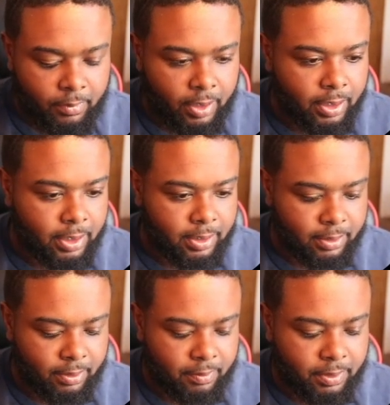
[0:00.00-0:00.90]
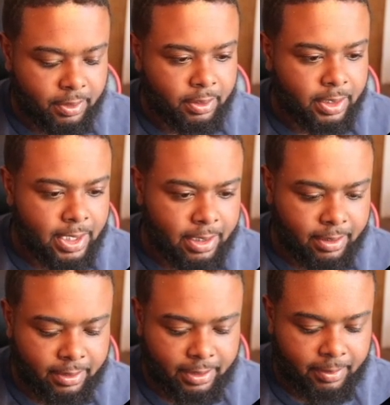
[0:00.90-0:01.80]
And this is going to return kind of
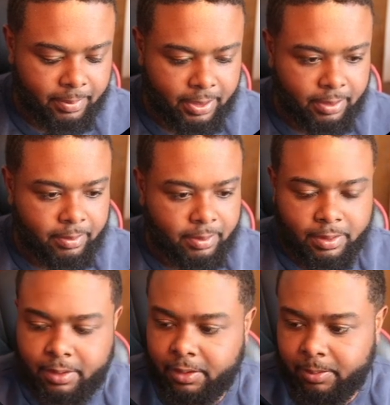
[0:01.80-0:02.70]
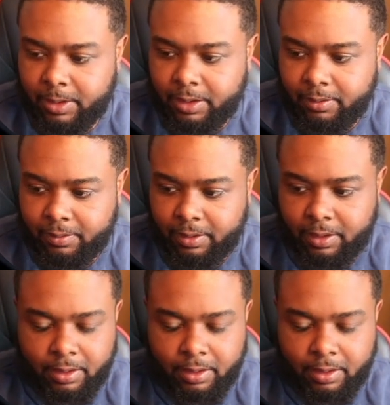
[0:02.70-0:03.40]
the same thing, just a little bit different.